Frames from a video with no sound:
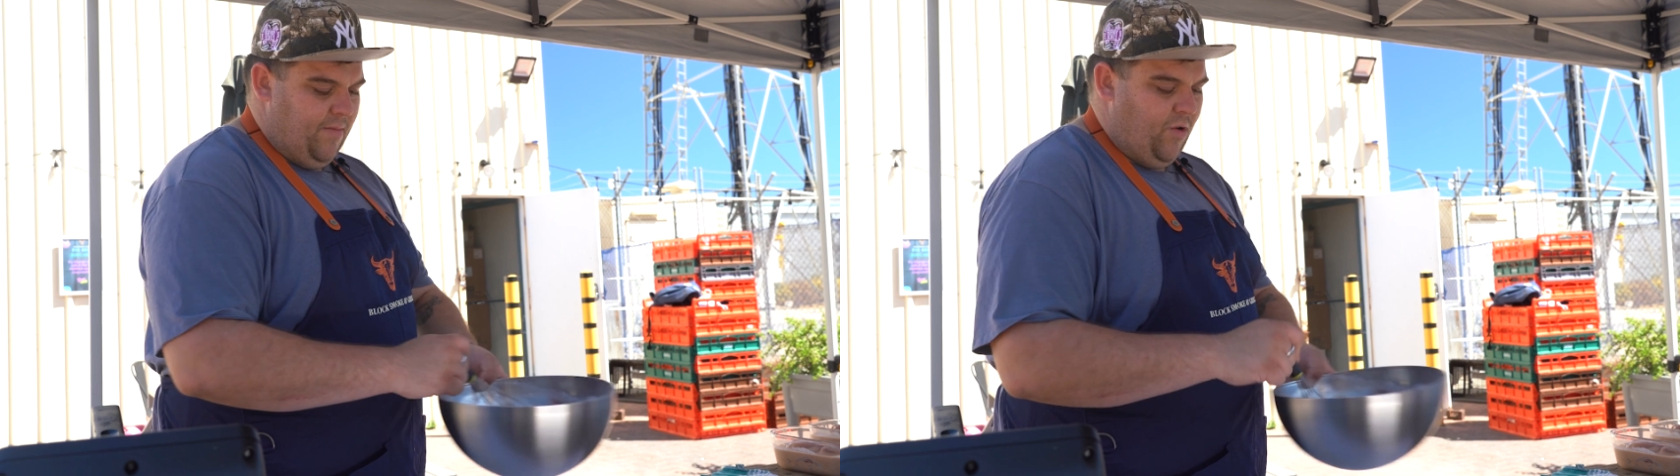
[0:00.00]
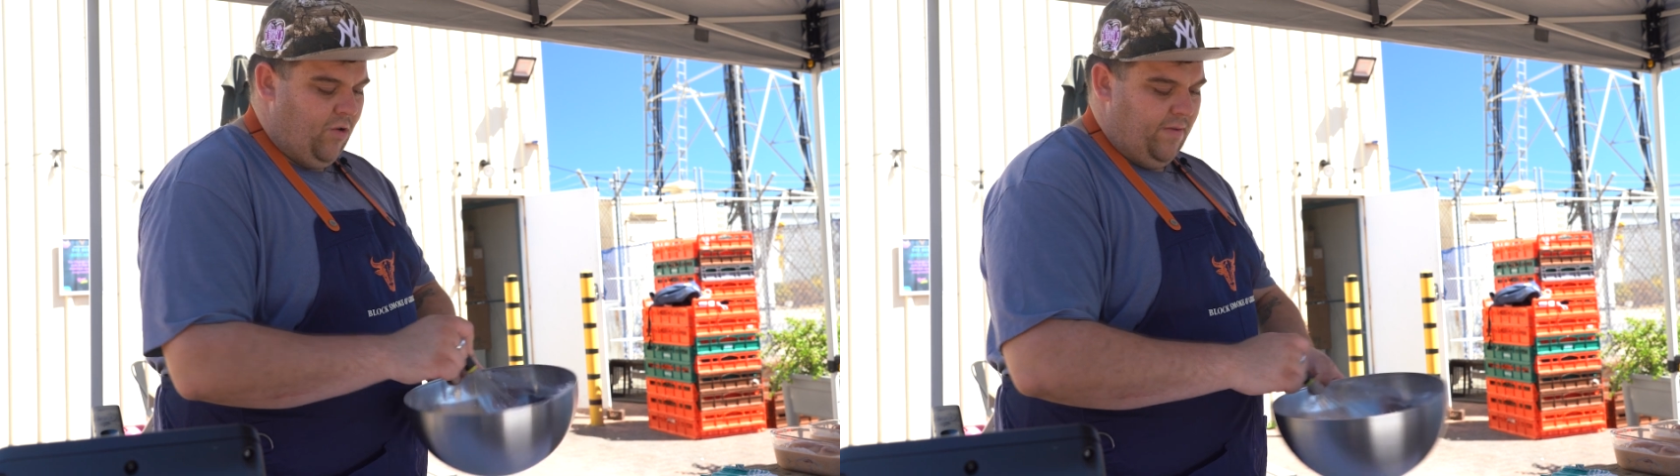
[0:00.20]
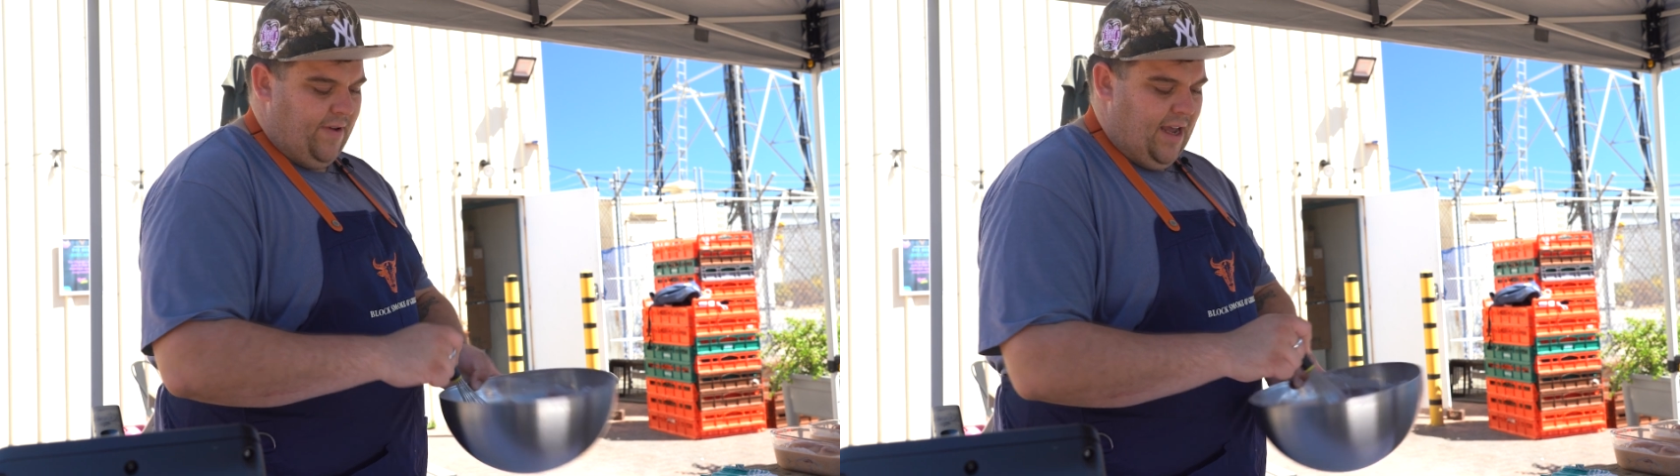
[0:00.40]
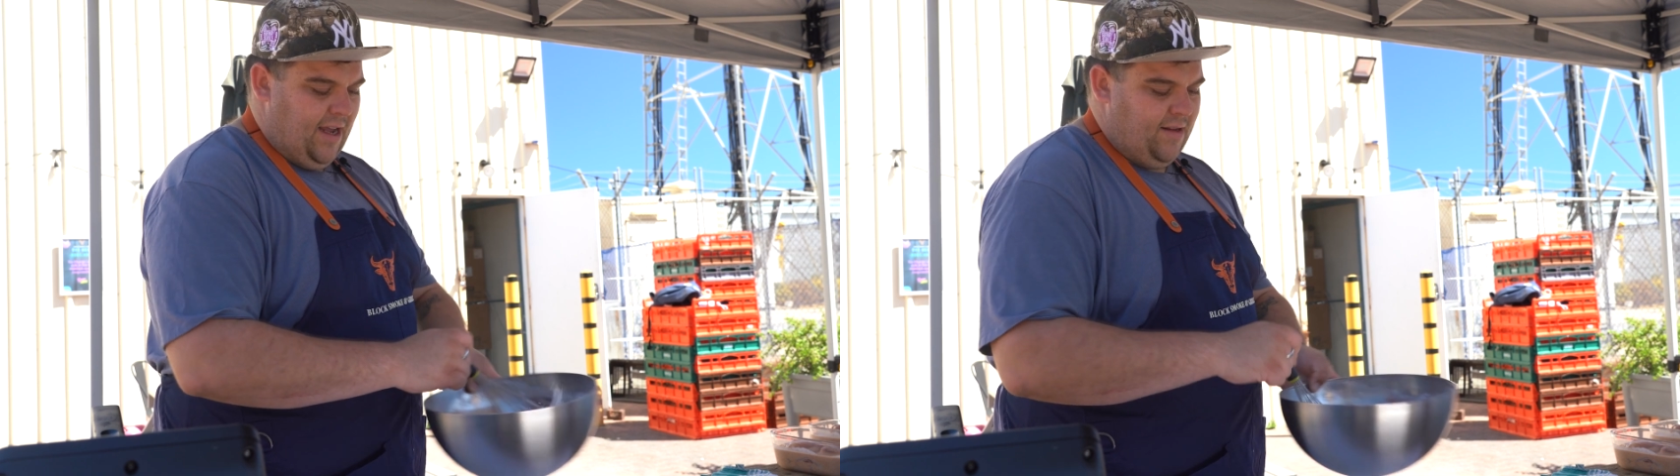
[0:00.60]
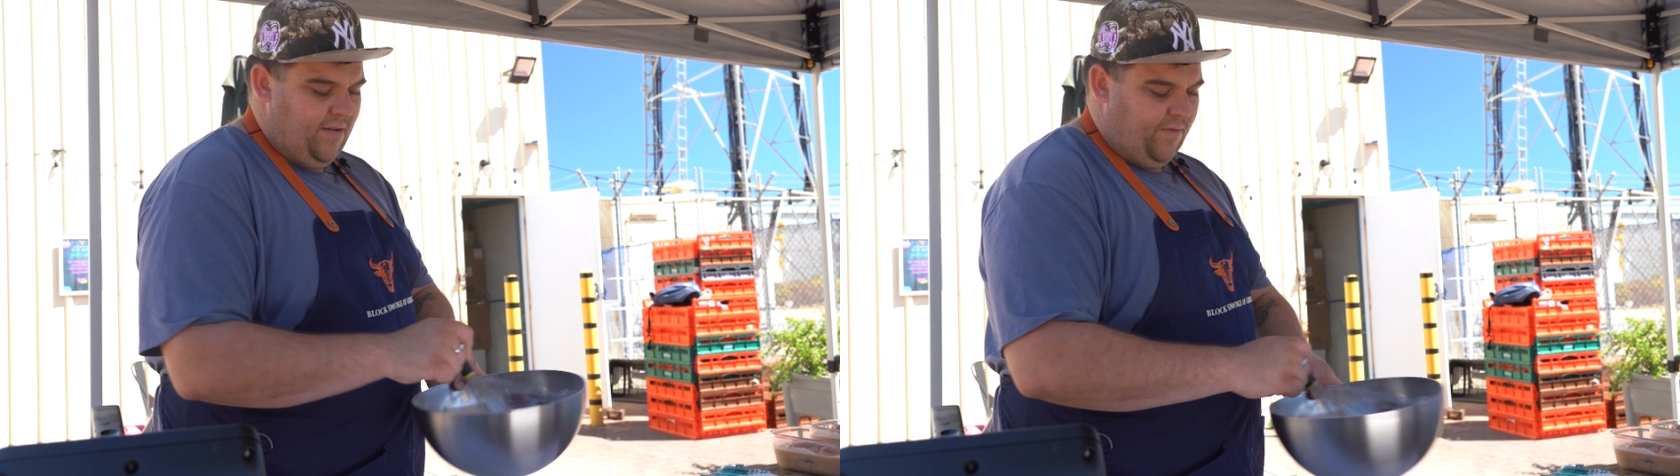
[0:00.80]
all of
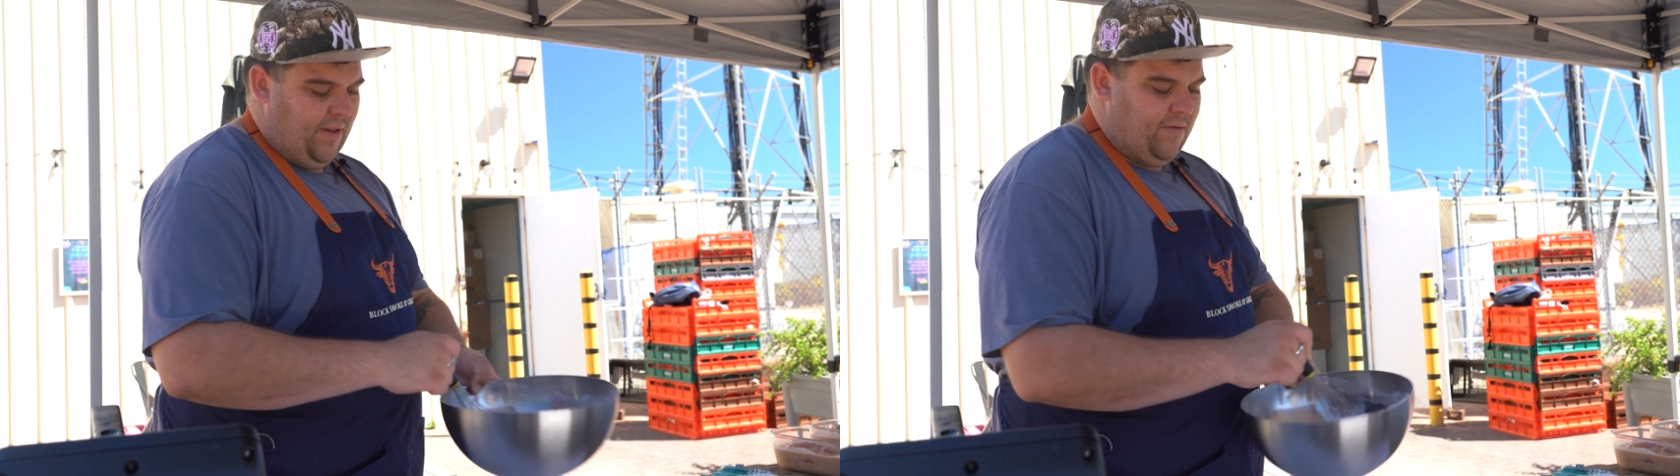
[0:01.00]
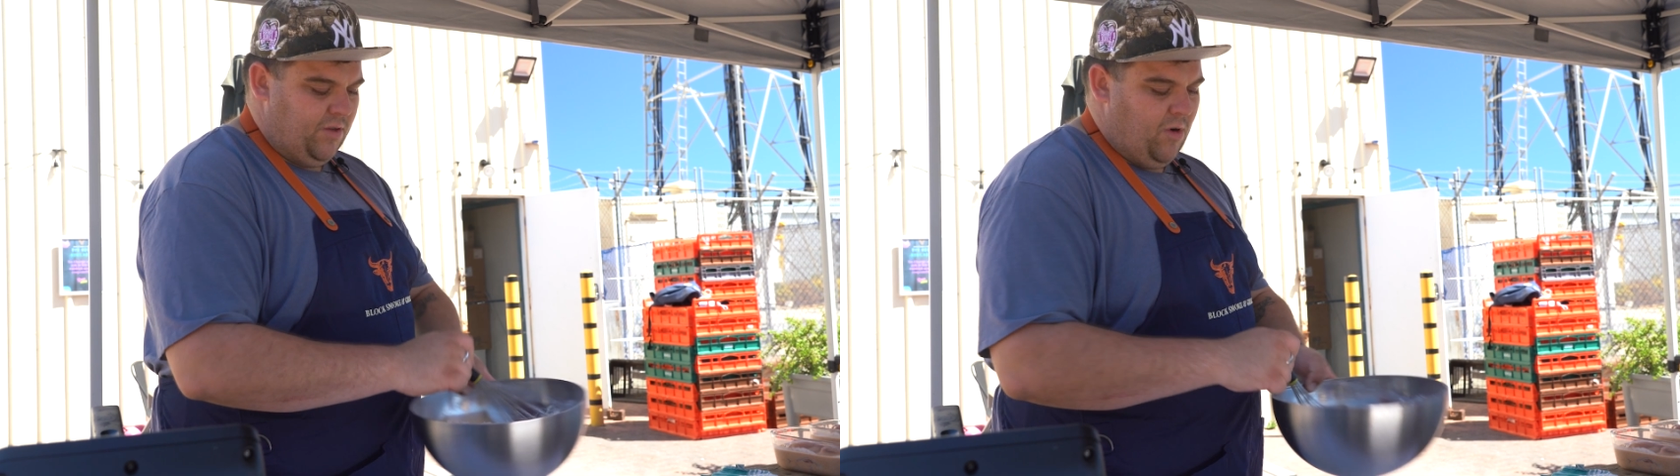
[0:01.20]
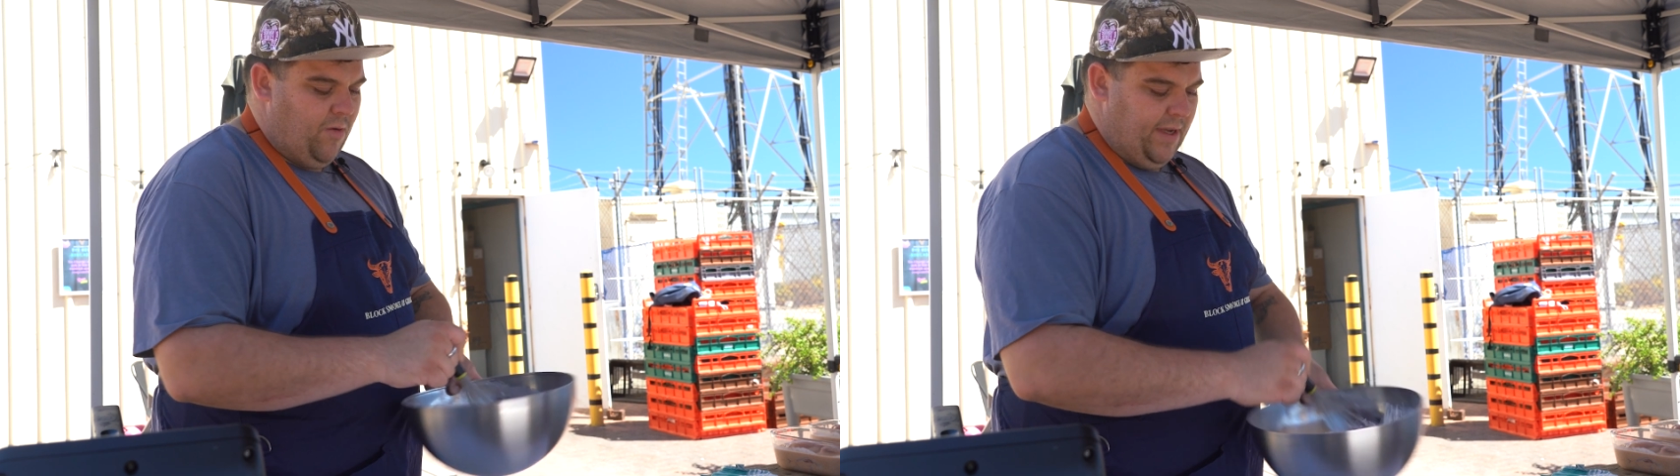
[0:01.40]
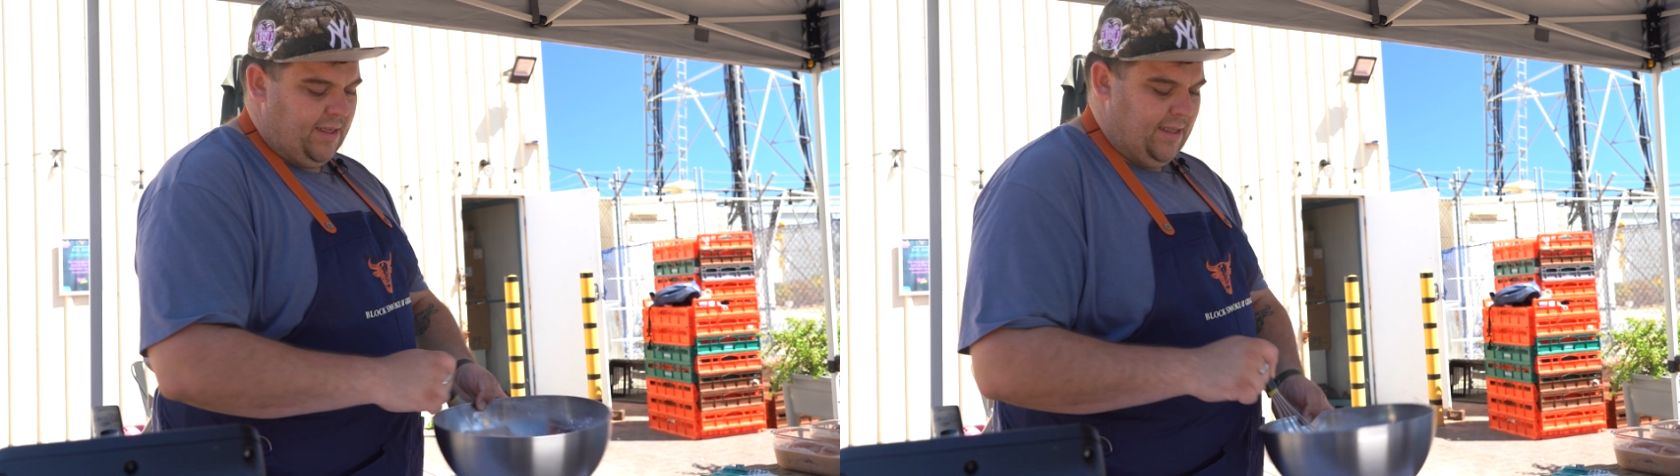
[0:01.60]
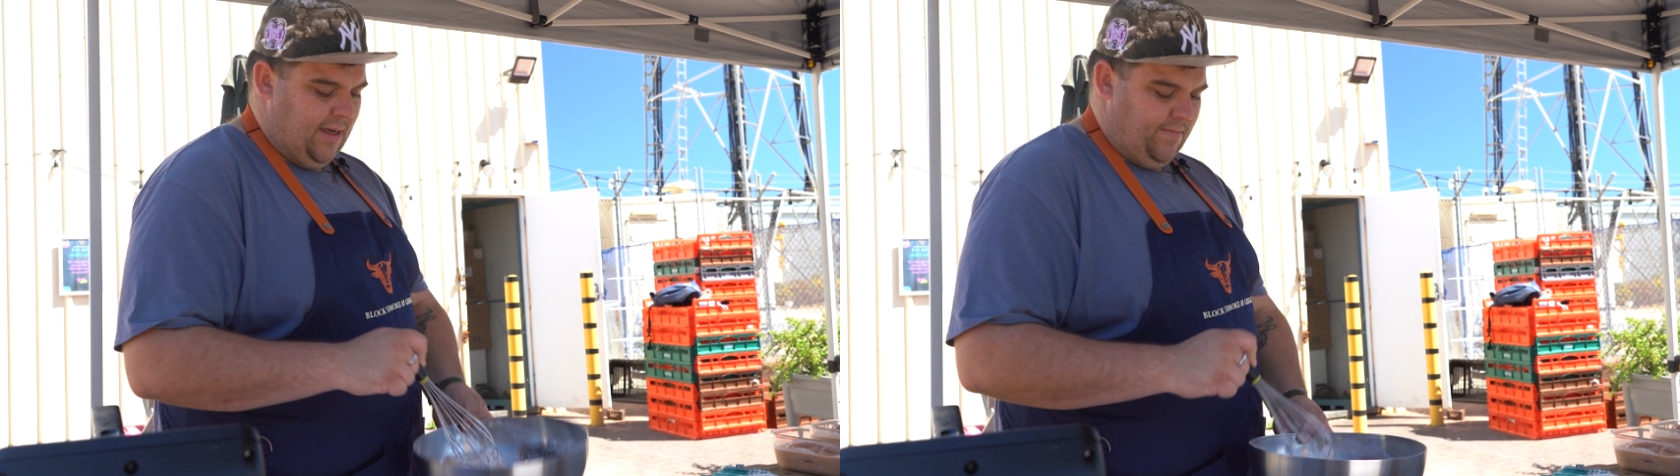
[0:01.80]
our flour's well
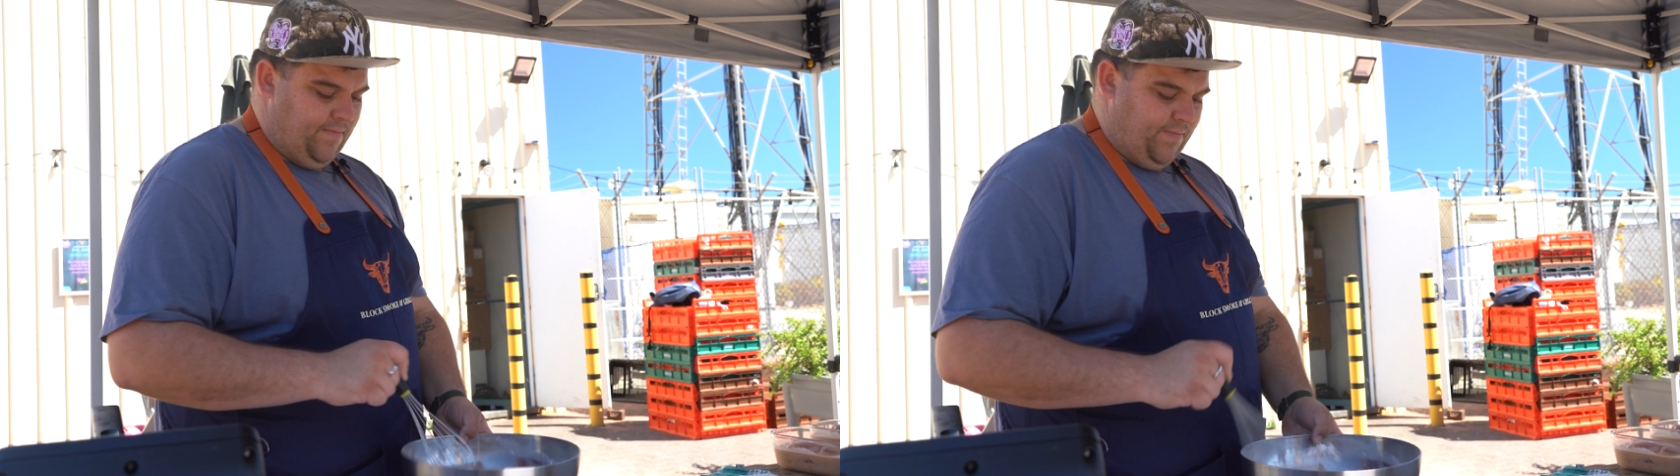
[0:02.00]
mixed up.